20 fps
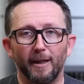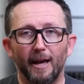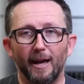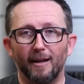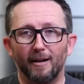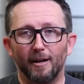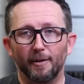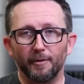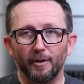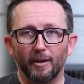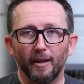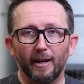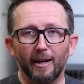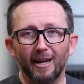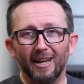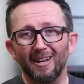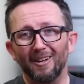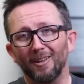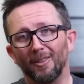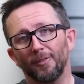that on the
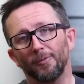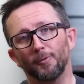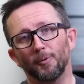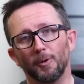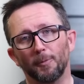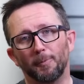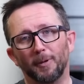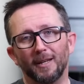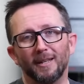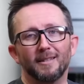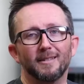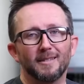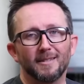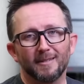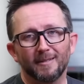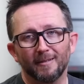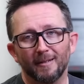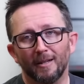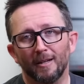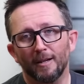lane through the
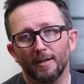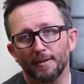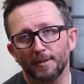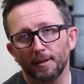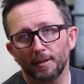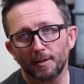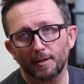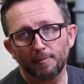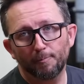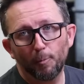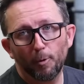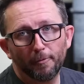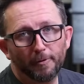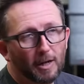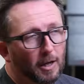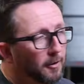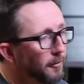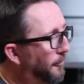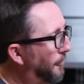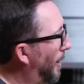pins. So let's move another